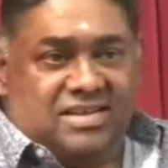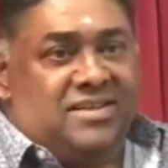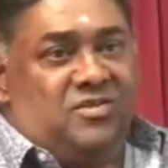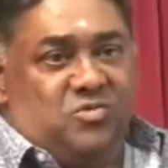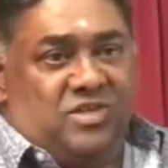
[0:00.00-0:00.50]

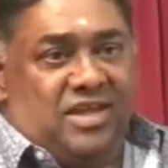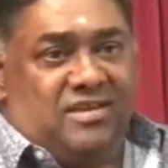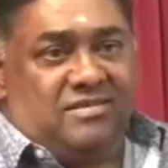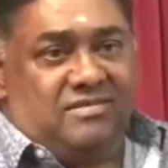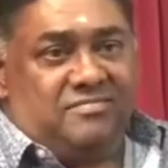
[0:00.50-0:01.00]
didn't do
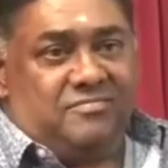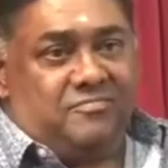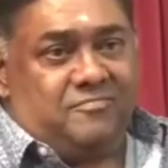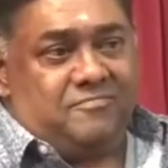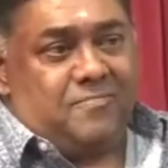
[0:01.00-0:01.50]
that.
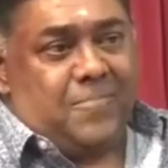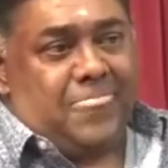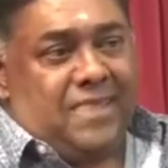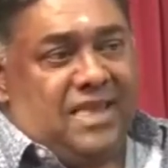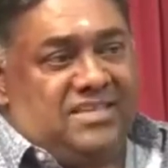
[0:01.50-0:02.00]

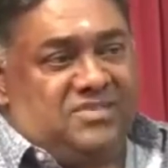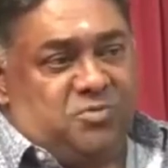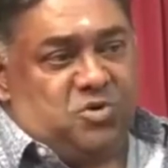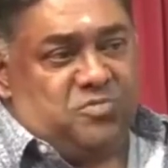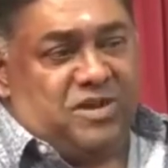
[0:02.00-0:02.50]
I
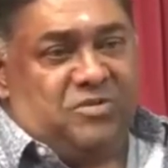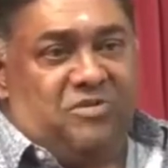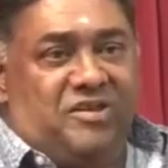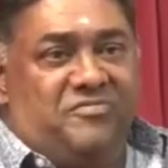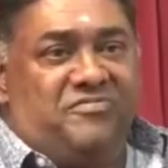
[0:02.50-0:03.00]
spoke to
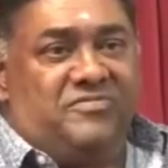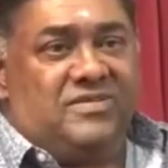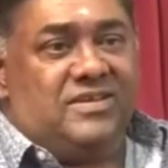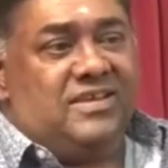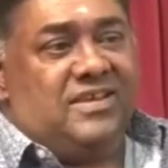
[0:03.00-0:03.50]
my wife